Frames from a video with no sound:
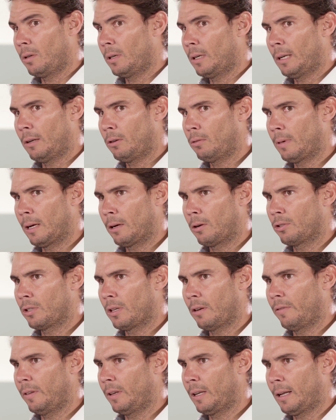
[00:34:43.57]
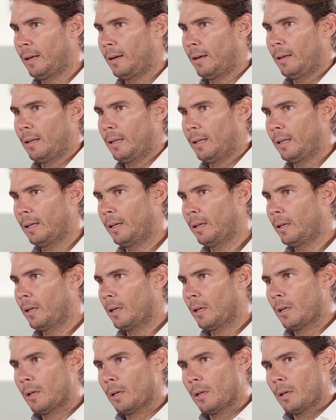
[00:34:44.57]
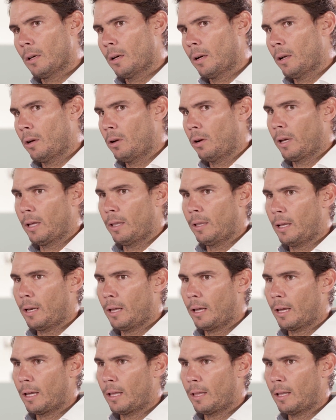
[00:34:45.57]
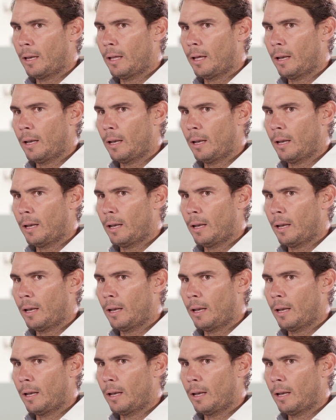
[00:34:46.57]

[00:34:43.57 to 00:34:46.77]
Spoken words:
as complex as this one. At the end of the day,